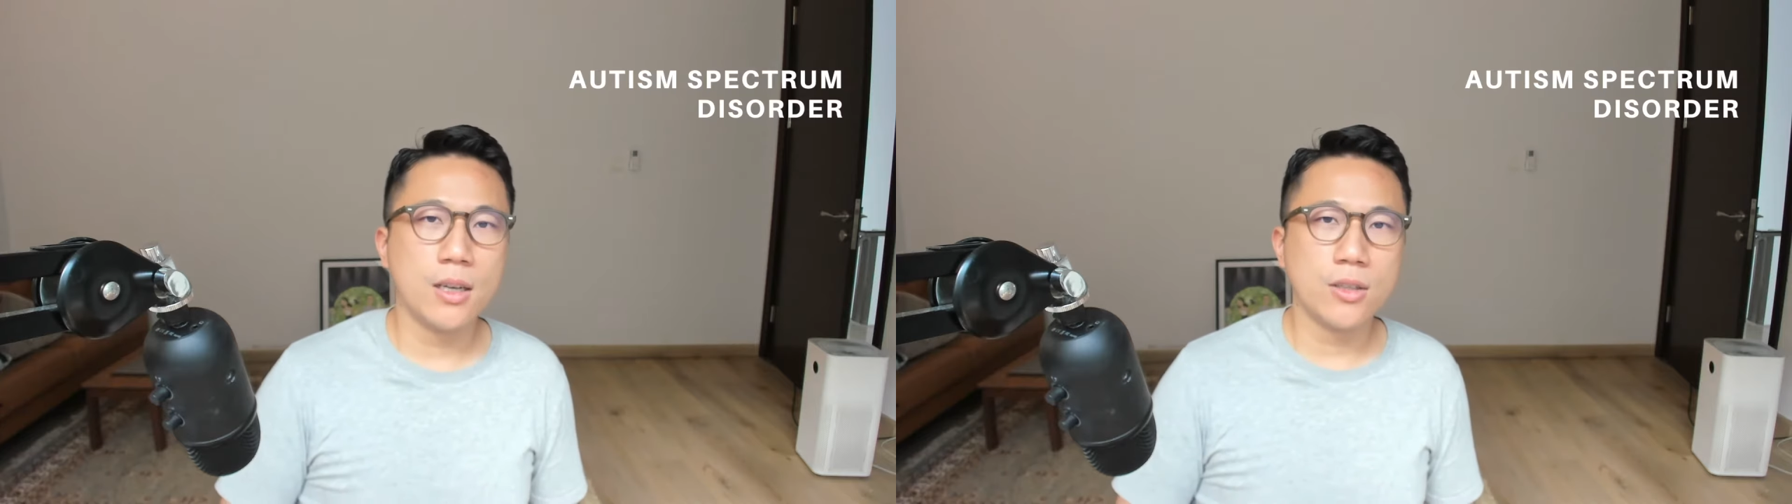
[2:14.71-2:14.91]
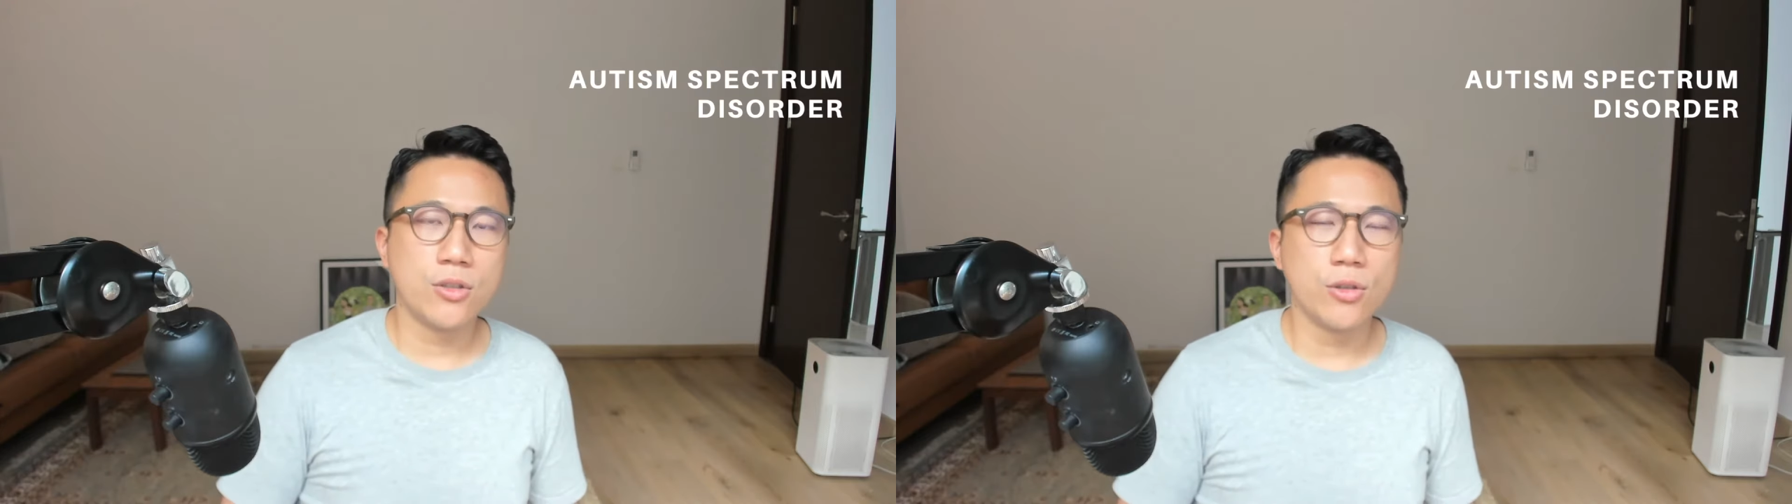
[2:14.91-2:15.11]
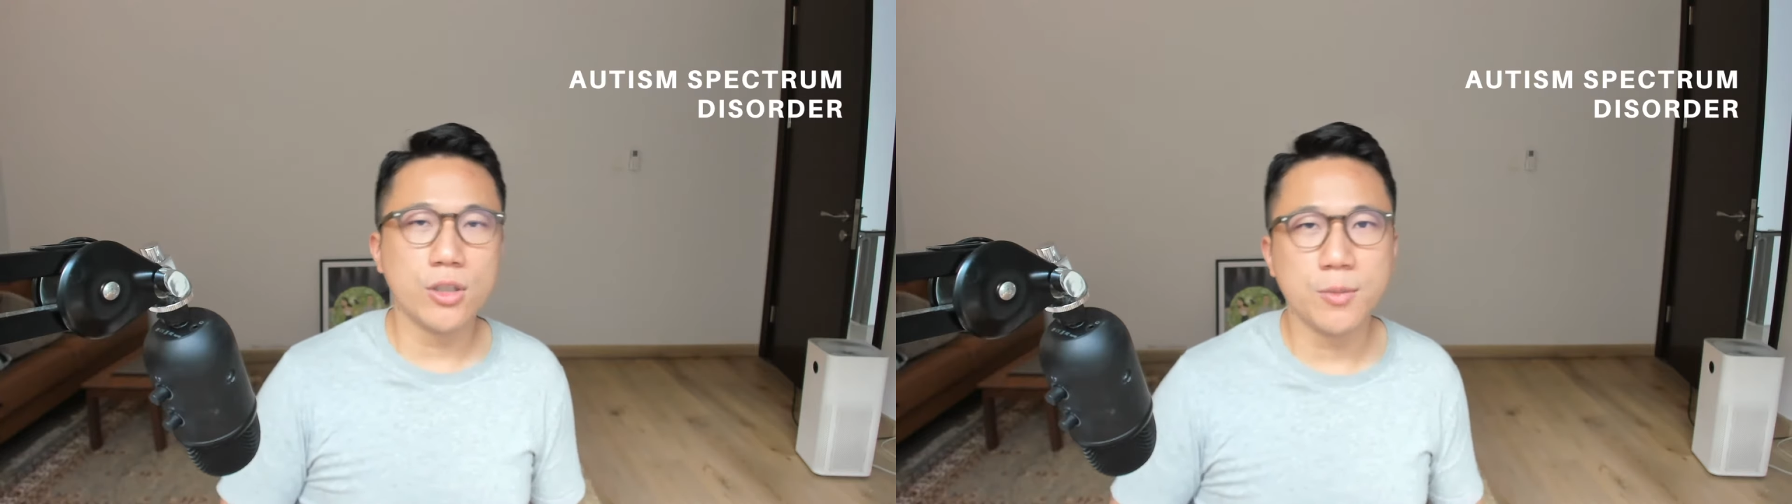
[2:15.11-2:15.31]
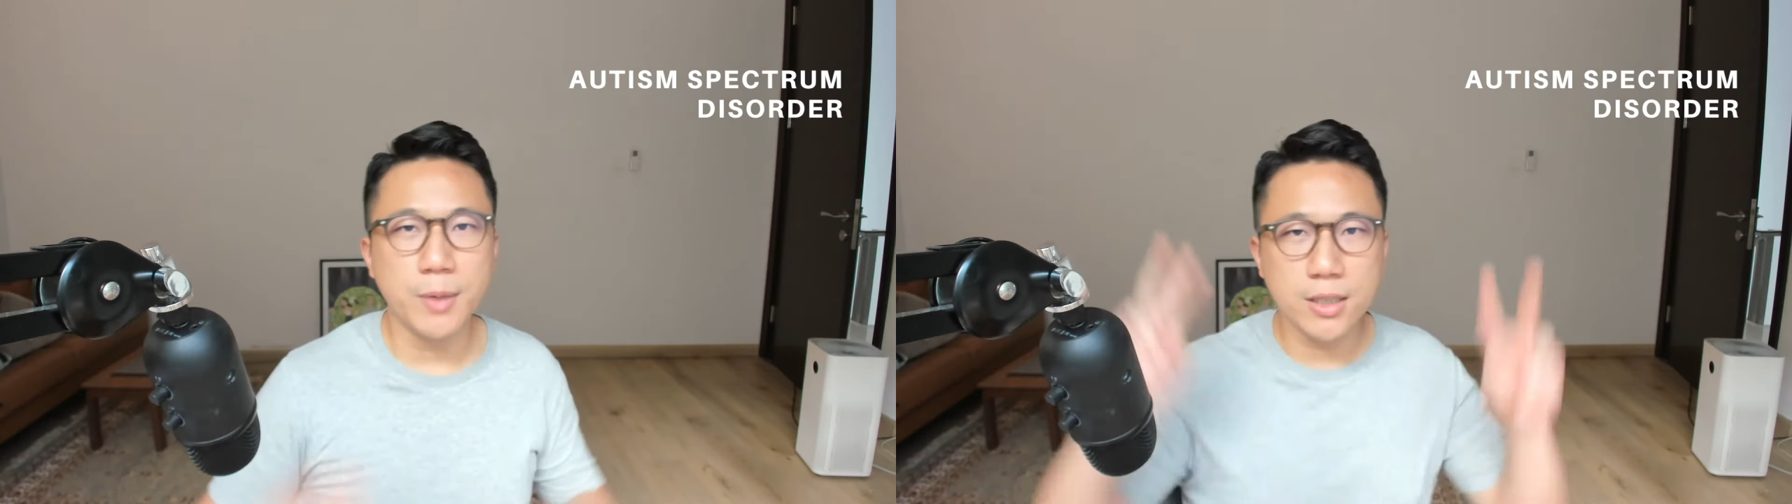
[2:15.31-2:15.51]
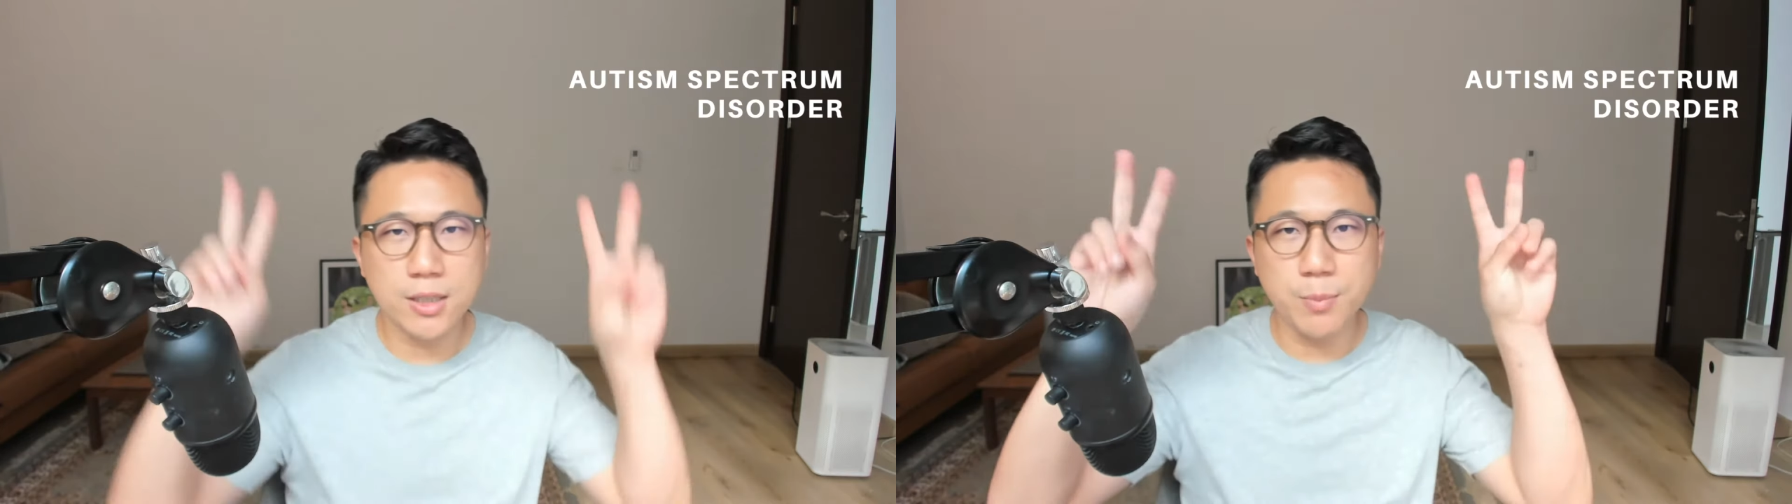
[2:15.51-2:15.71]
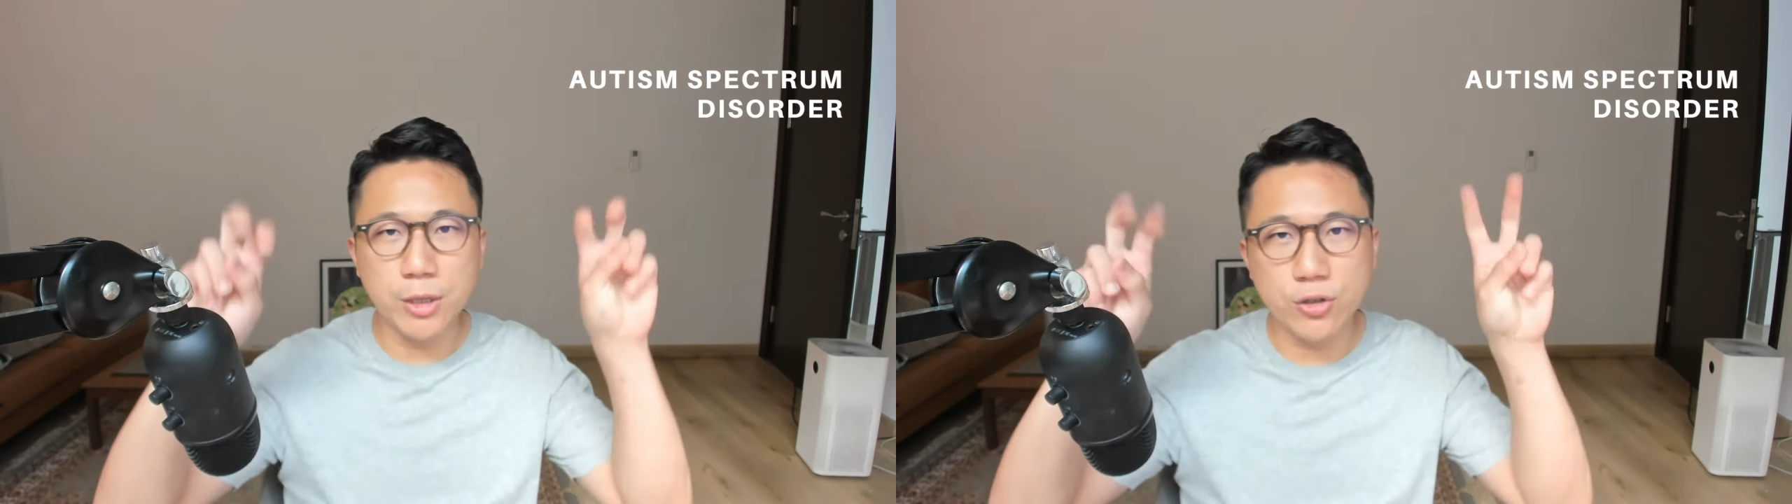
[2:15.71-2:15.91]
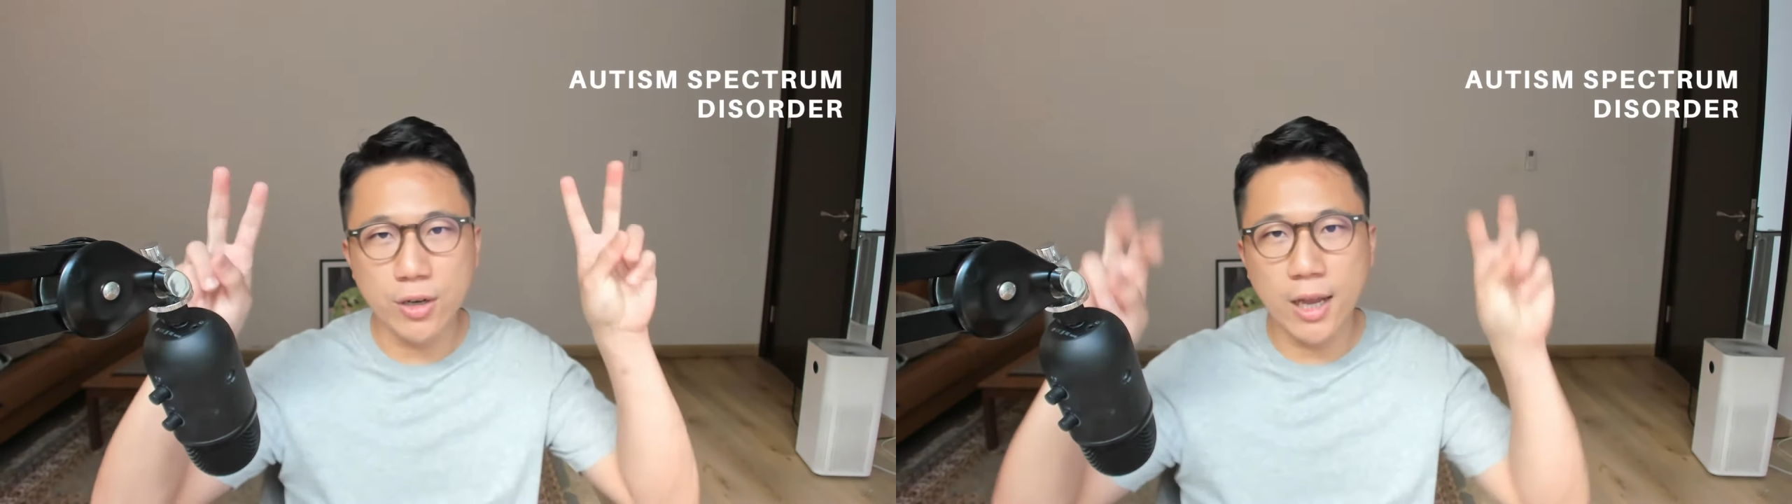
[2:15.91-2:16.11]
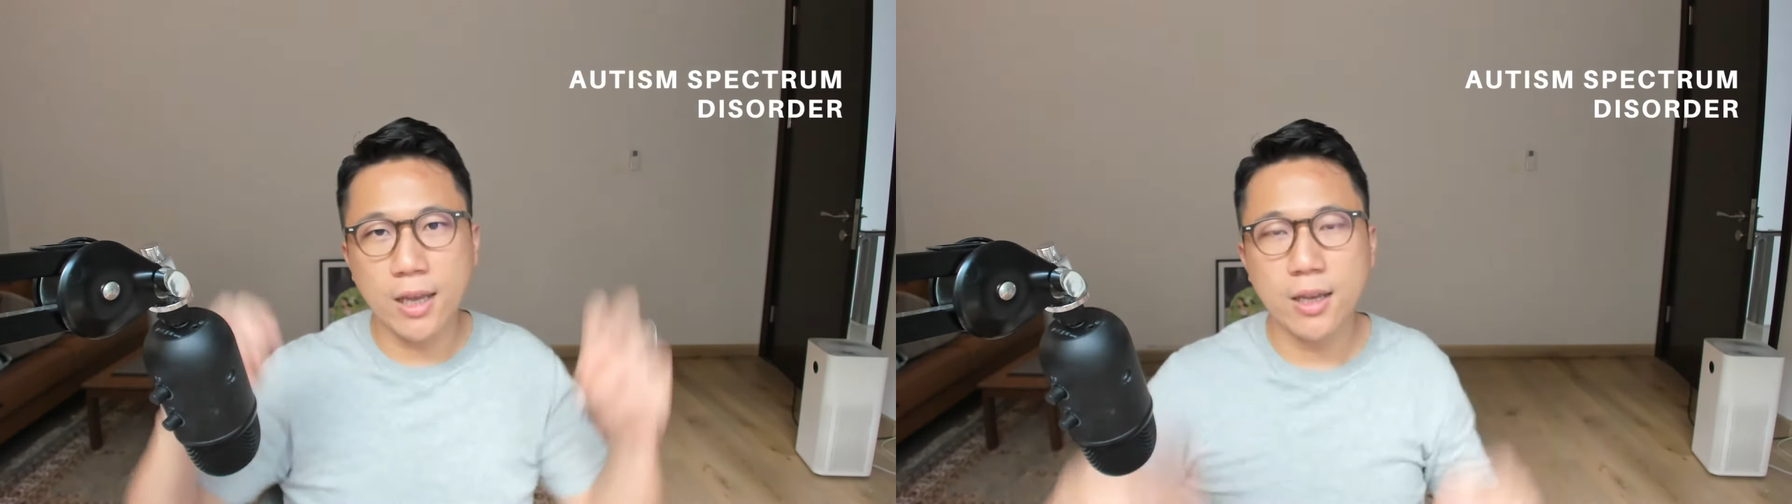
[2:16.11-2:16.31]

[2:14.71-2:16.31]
so to speak, speech delay.